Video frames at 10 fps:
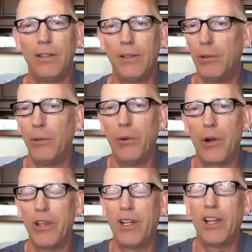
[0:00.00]
What
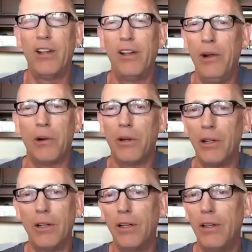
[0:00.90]
are they going to do?
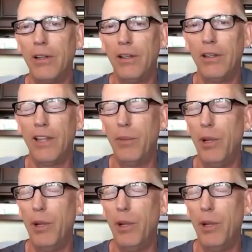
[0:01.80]
They've